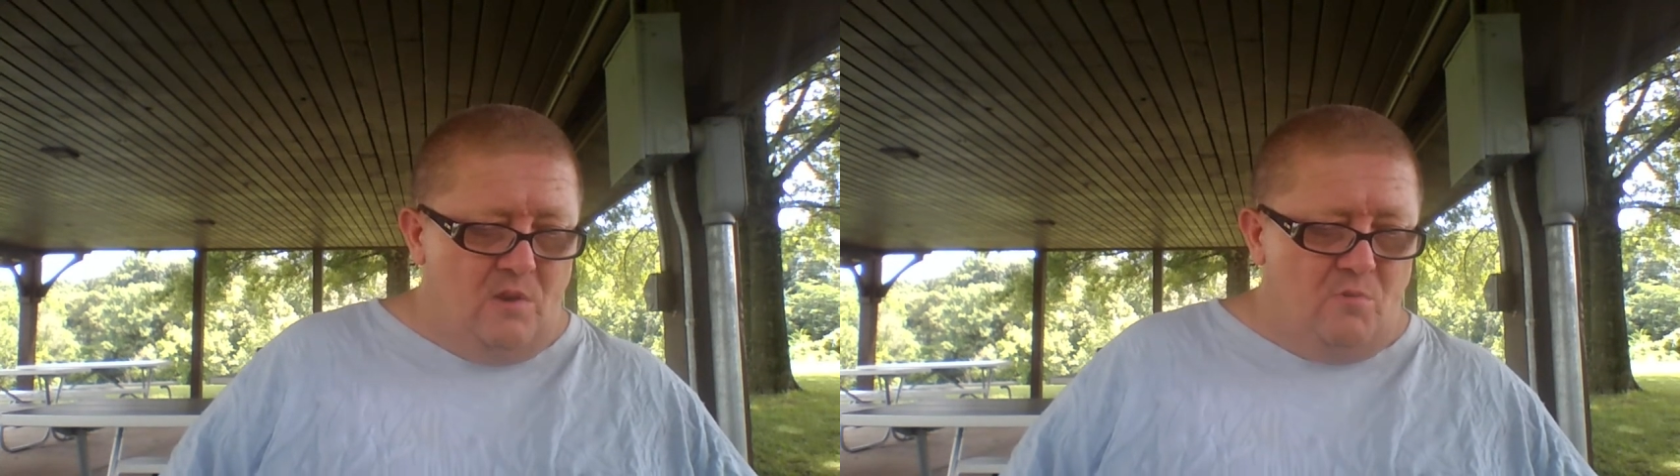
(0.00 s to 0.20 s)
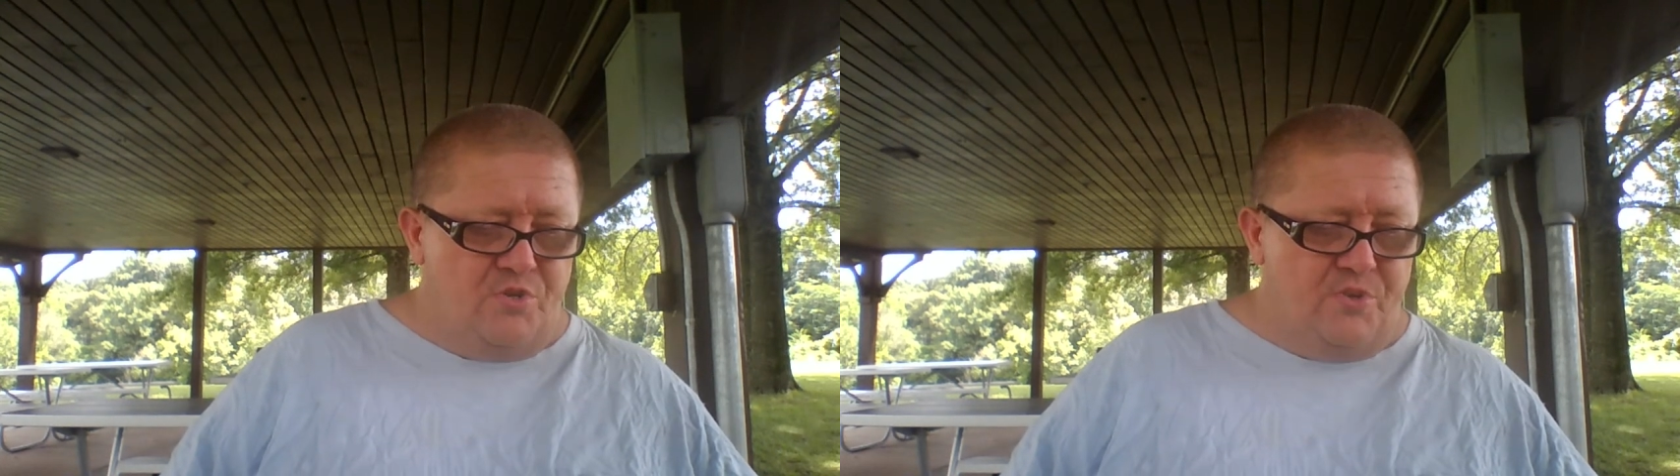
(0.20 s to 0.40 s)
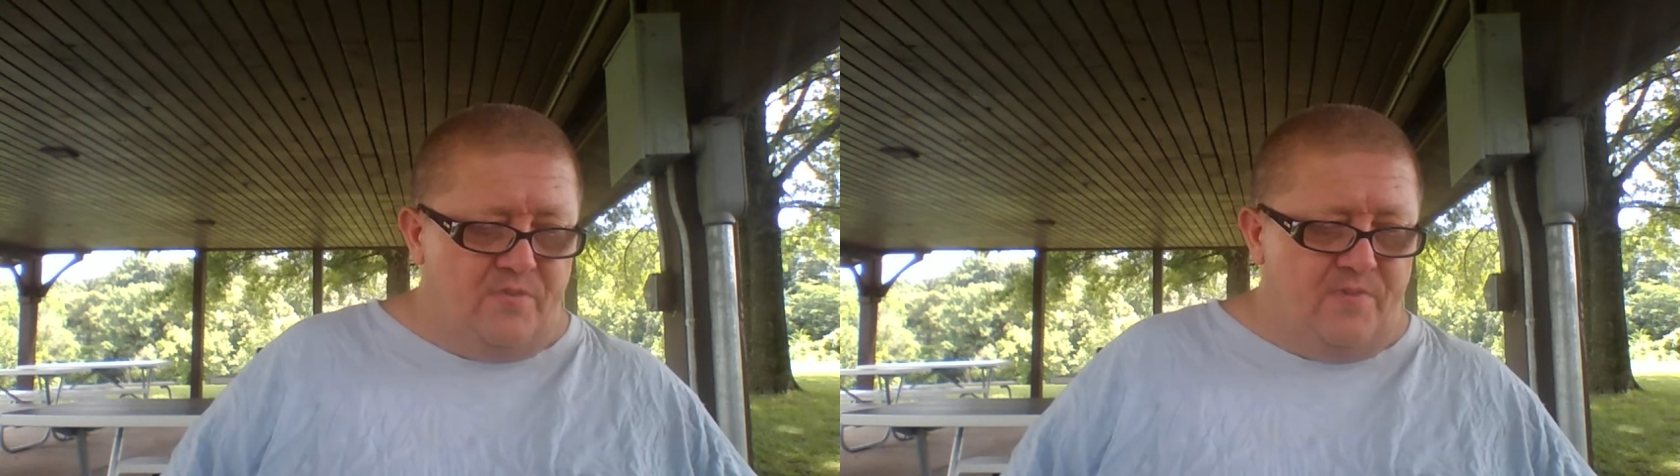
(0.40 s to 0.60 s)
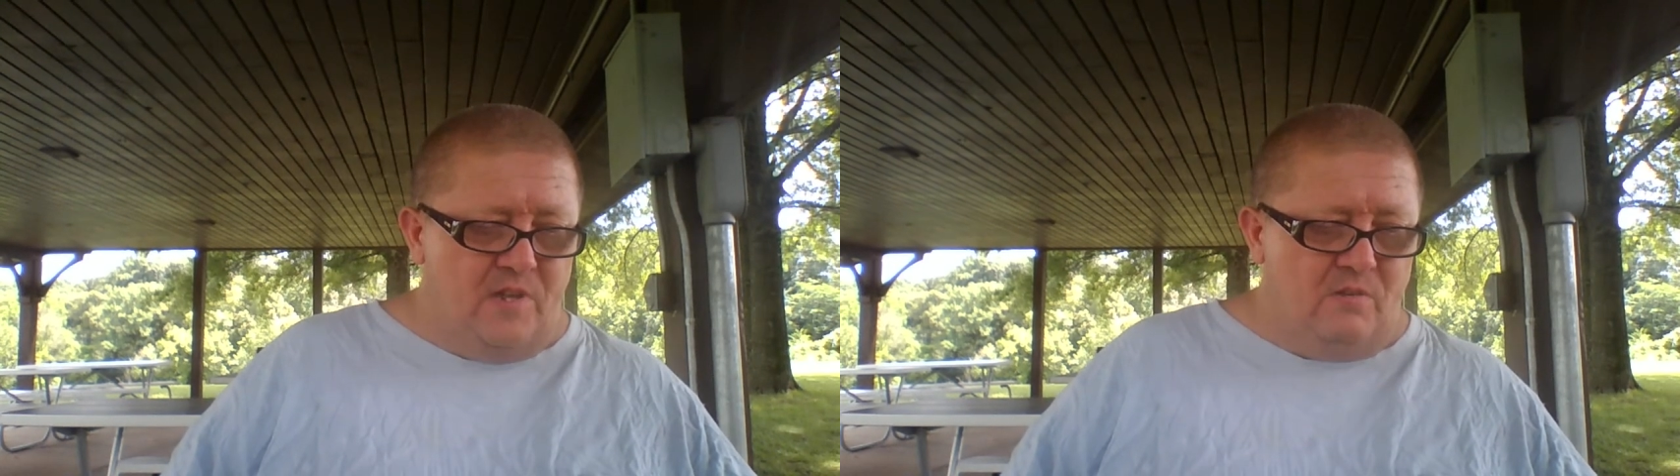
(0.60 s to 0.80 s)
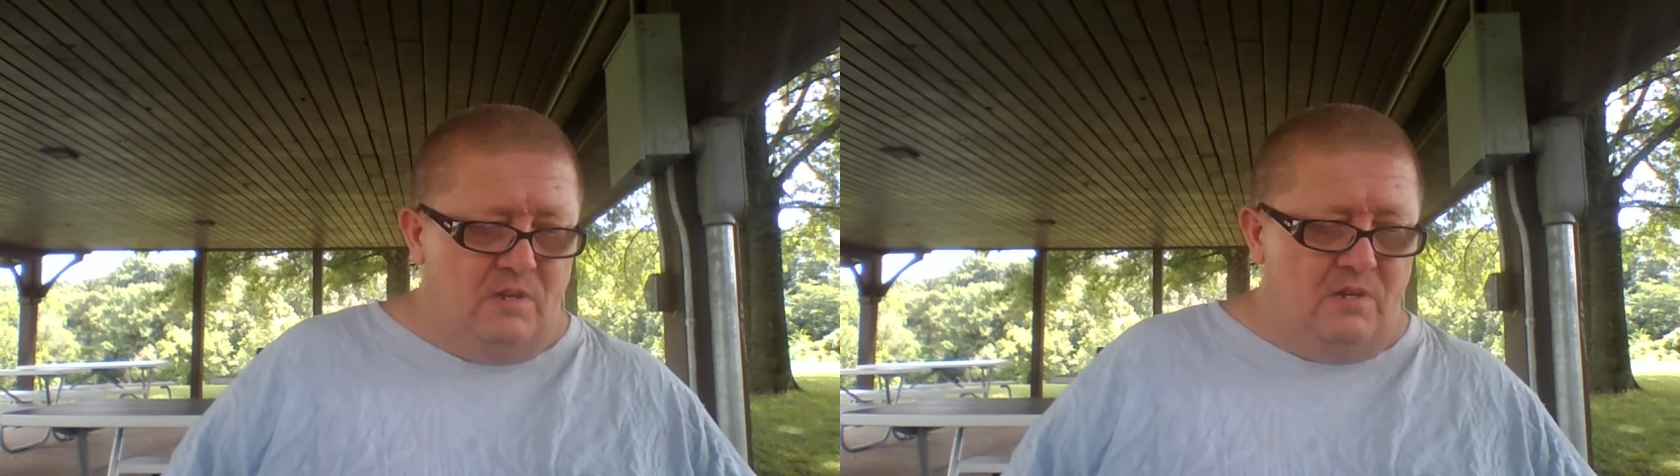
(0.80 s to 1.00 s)
Which of the
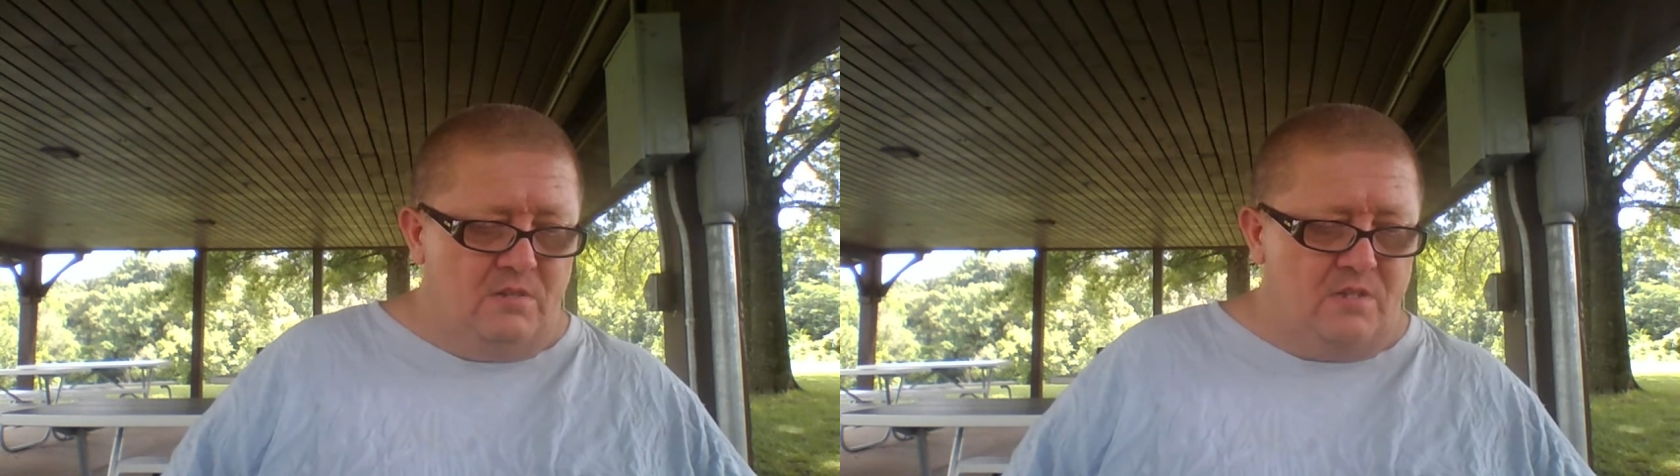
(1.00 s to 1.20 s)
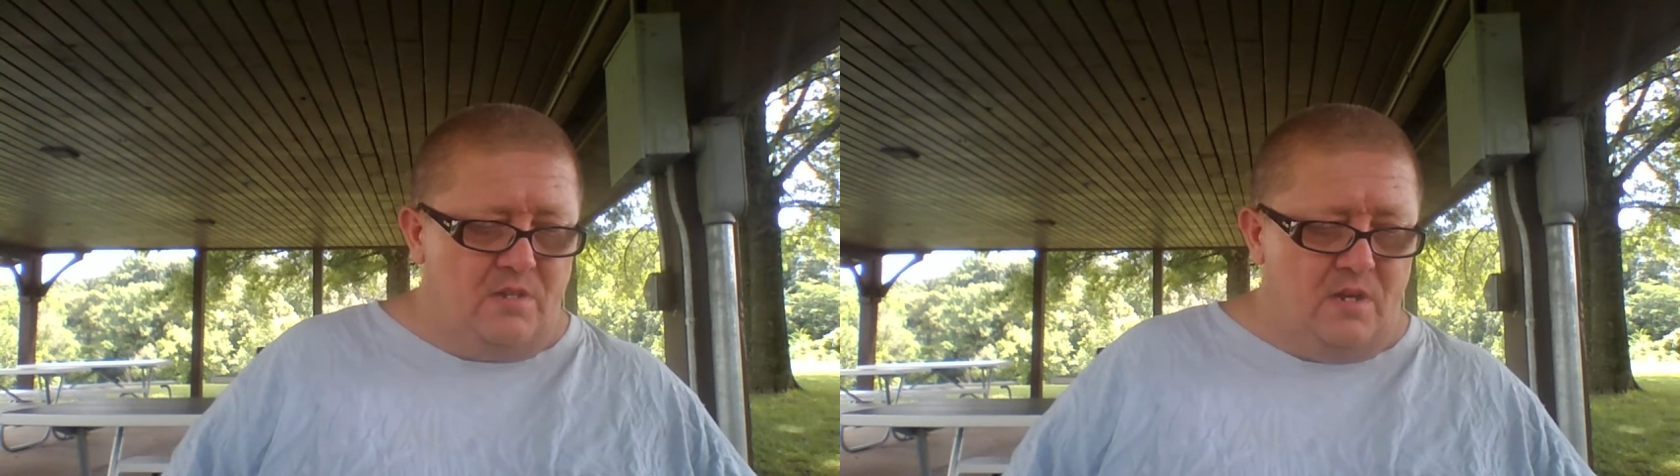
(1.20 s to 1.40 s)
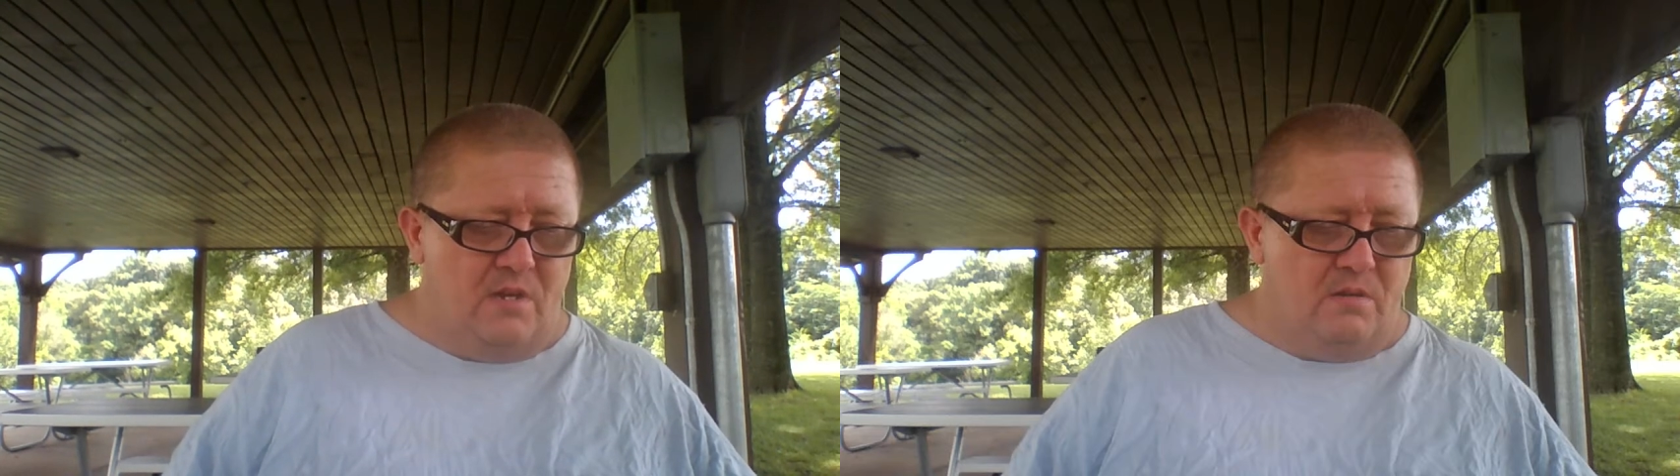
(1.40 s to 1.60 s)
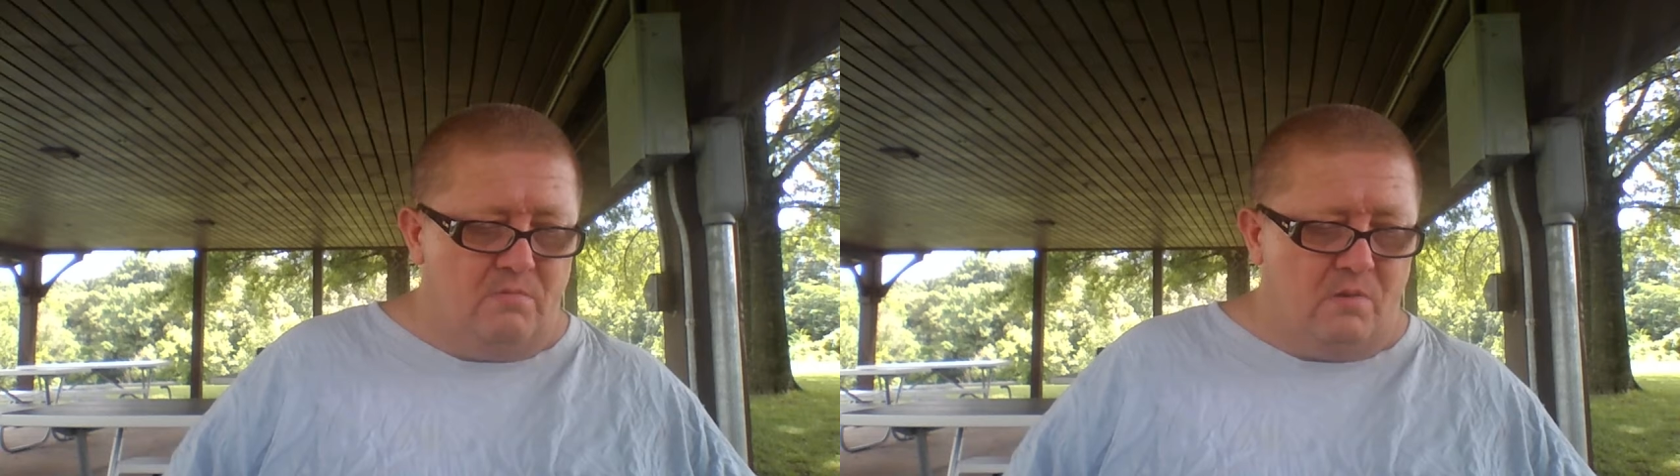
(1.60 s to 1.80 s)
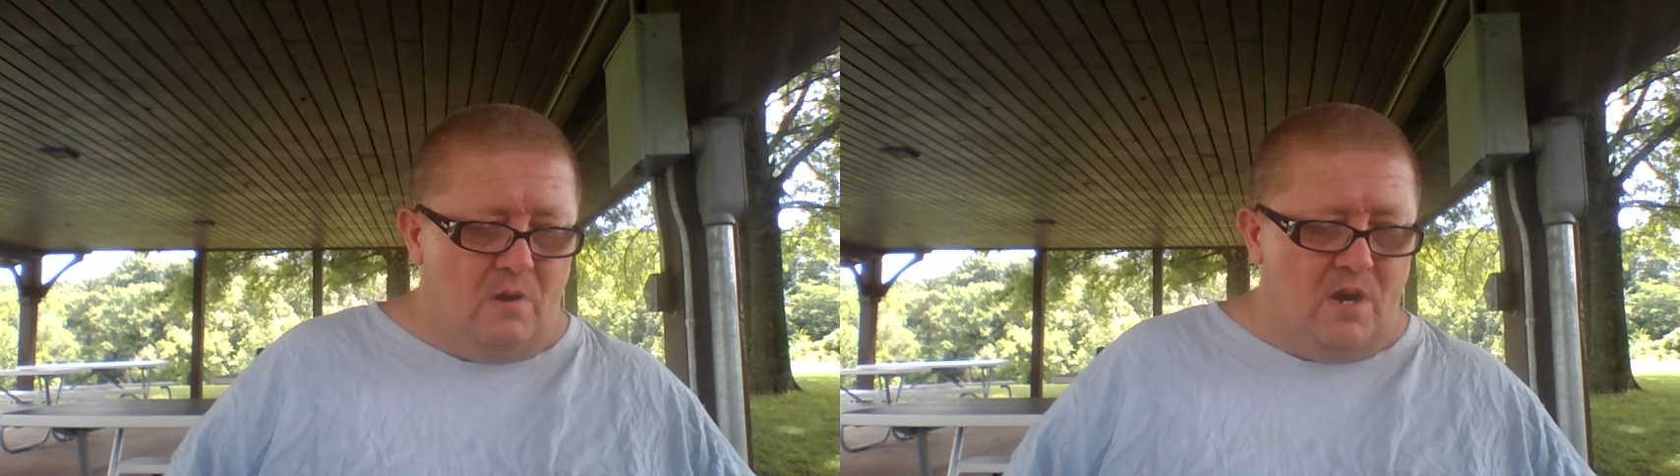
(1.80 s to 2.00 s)
following is
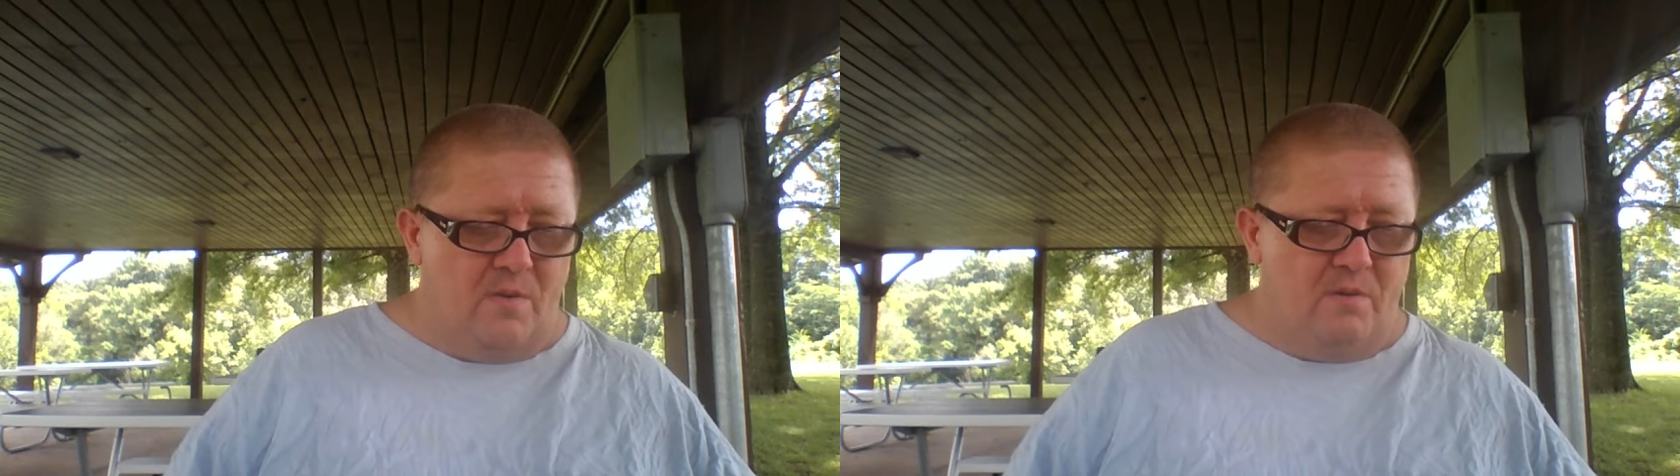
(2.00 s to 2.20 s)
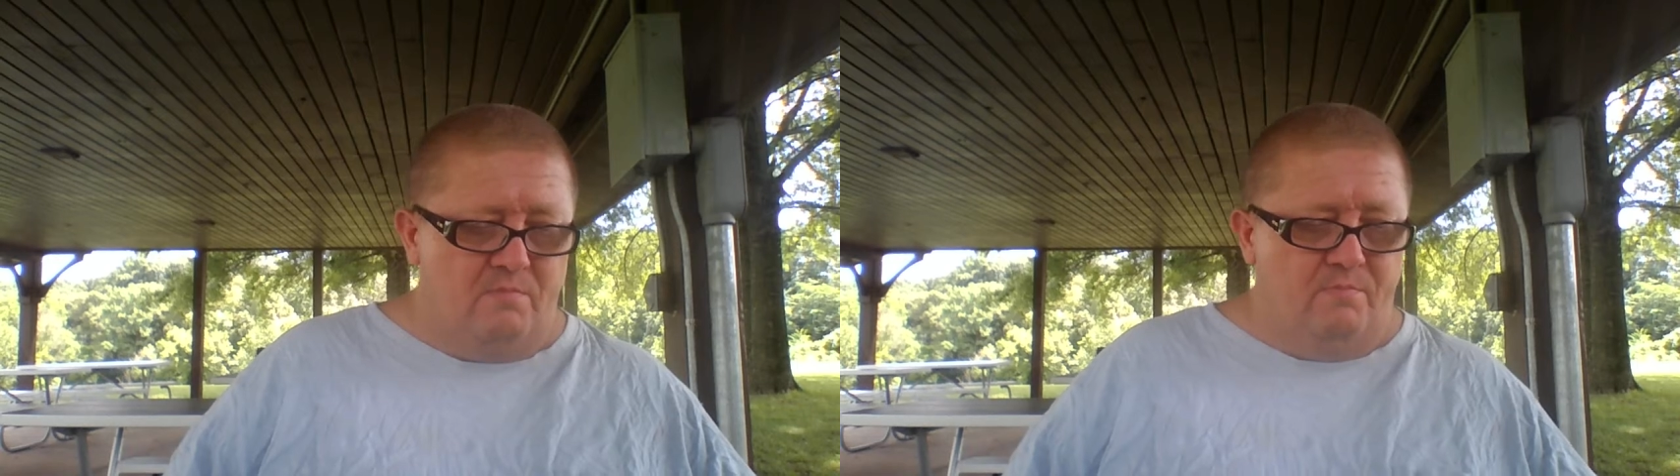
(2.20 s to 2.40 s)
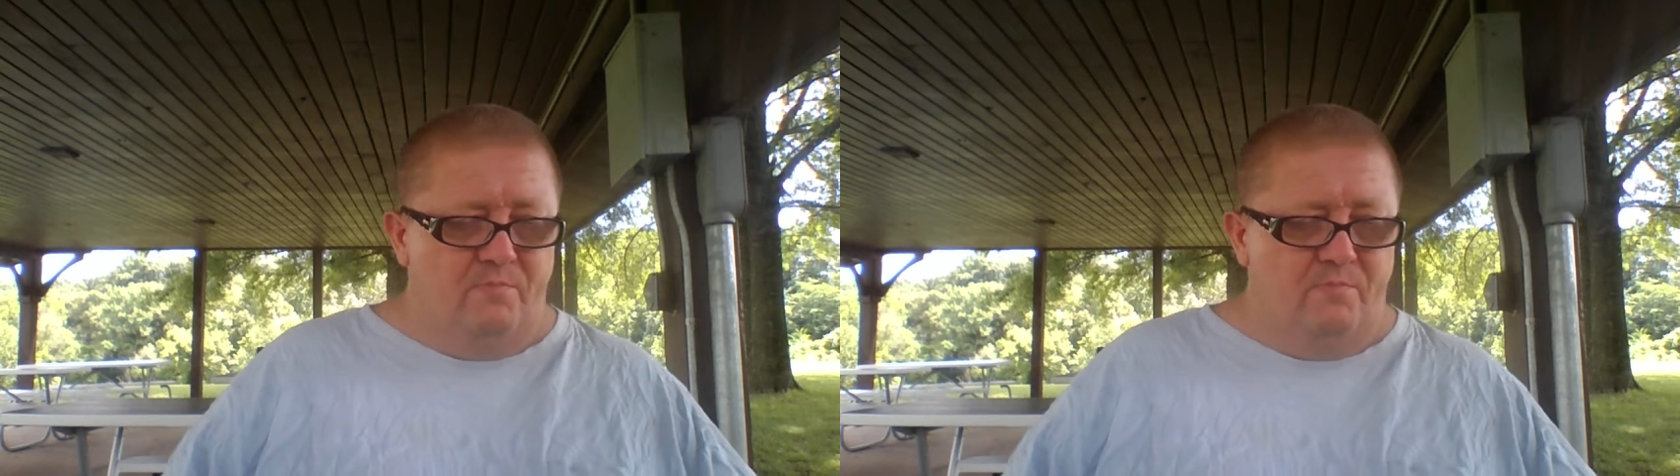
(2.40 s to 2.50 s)
required